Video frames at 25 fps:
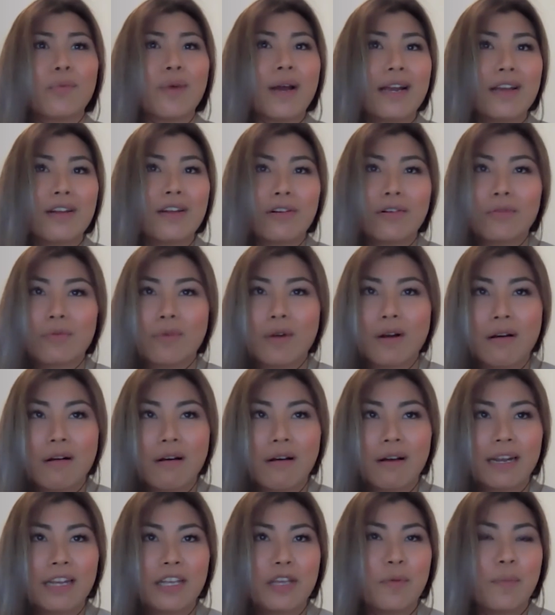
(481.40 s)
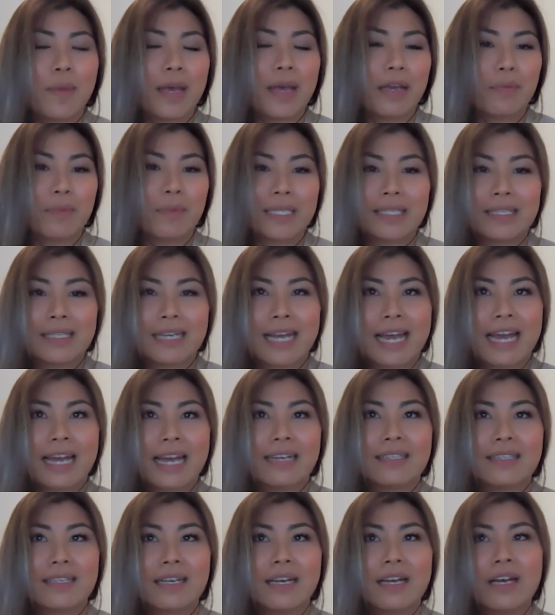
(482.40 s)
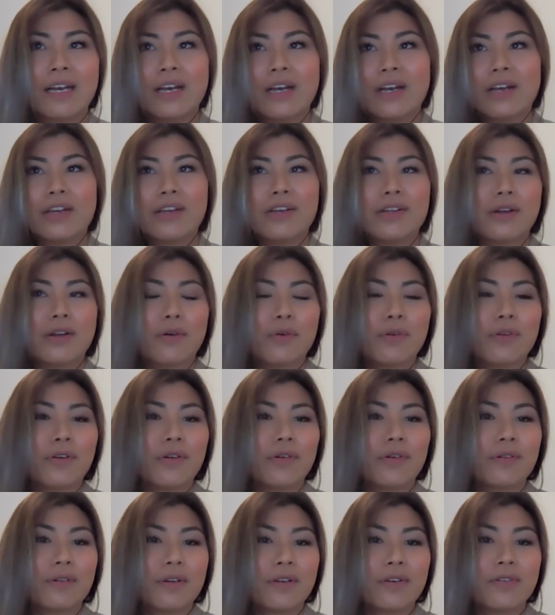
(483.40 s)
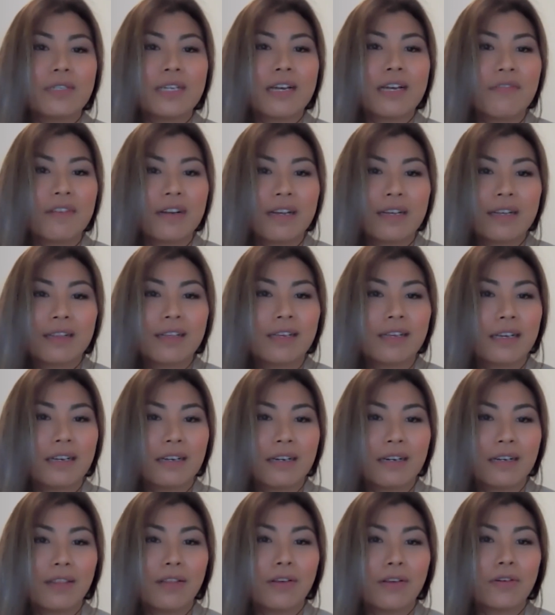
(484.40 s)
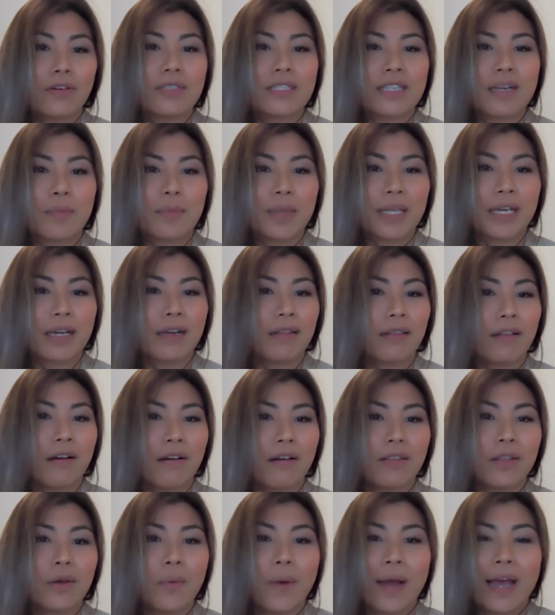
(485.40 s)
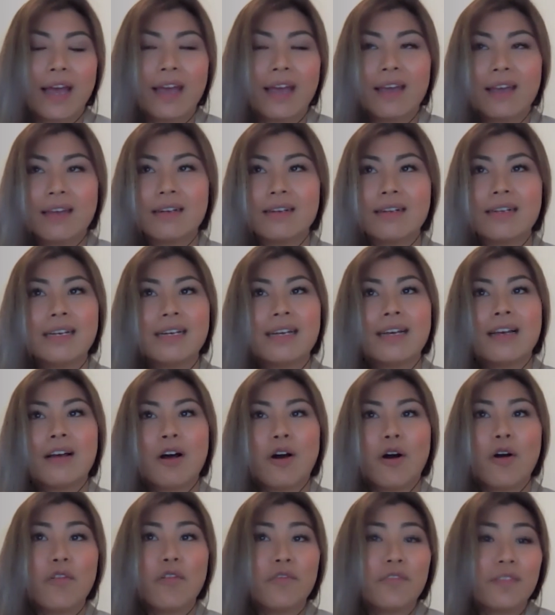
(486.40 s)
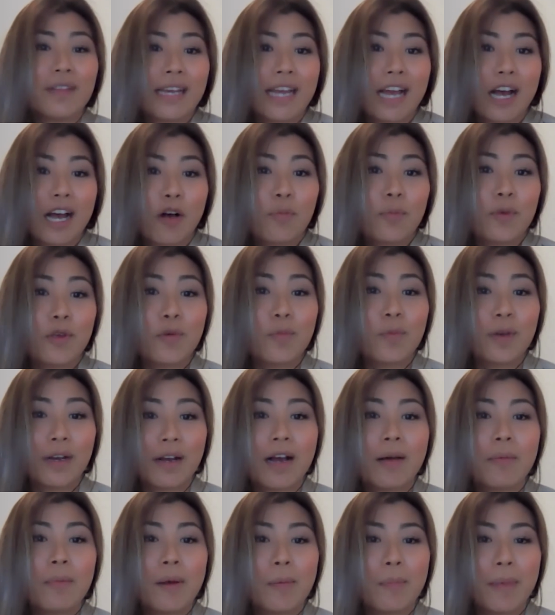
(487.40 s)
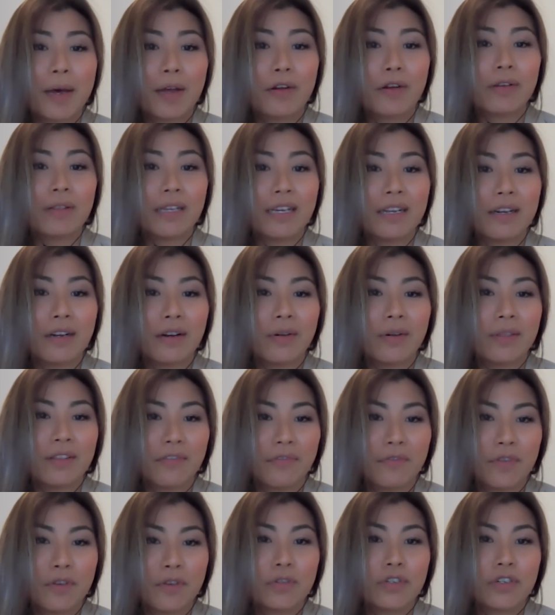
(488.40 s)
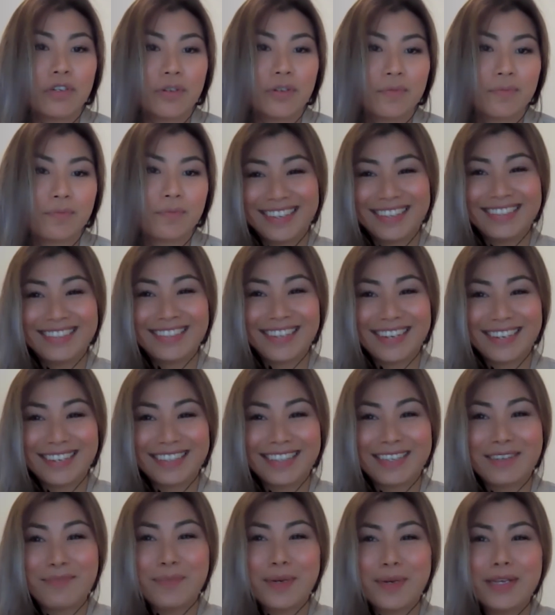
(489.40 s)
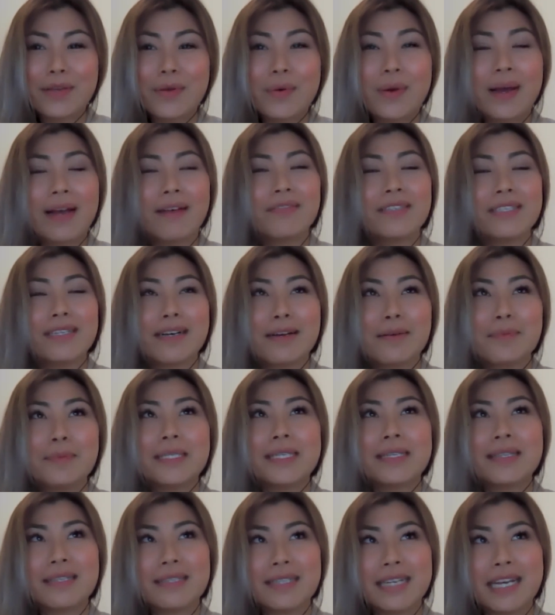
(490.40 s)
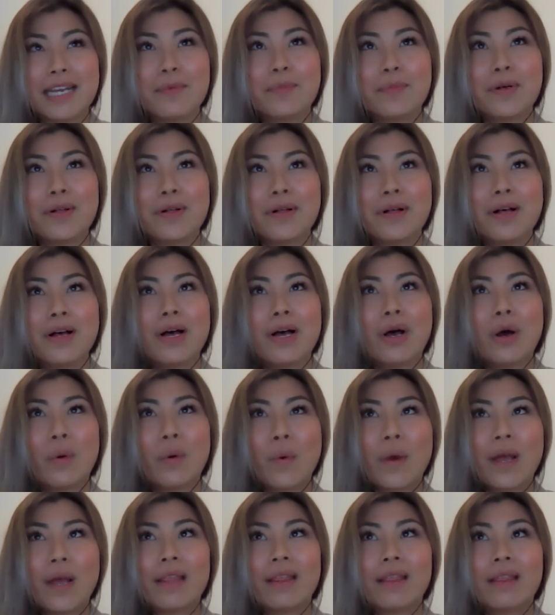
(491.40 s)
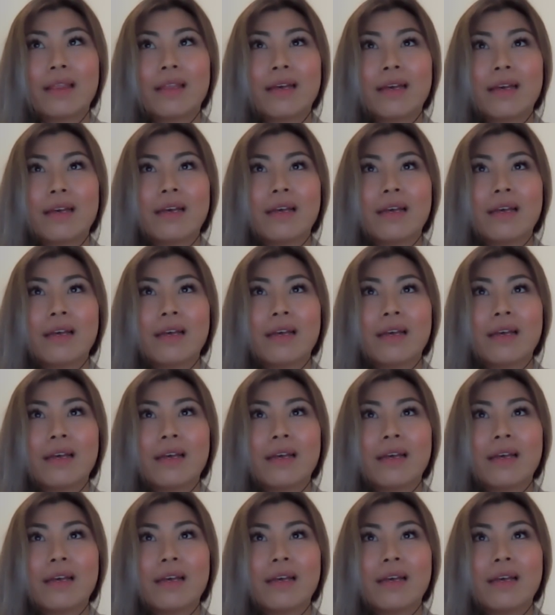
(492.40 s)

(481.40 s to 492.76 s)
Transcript: right or wrong and you make mistakes, you're definitely going to learn something along the way and hopefully help you become a better leader in the future. Exactly. But you have to come to the table with,